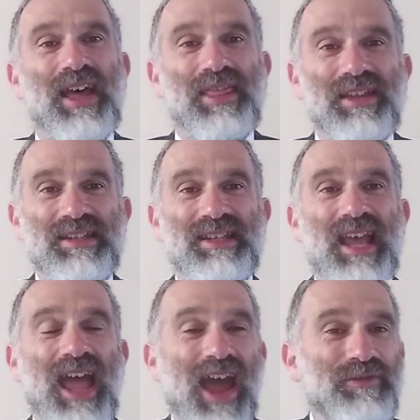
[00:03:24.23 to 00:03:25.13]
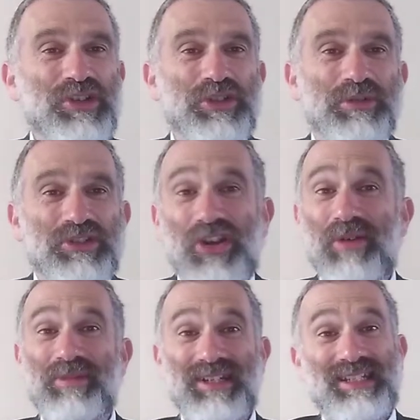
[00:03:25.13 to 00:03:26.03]
that every Jewish
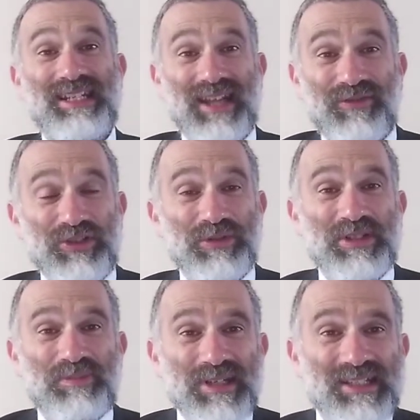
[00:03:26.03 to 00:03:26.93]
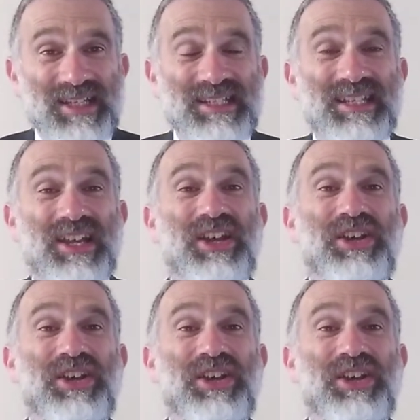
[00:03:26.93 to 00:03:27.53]
home, and indeed every Jewish business,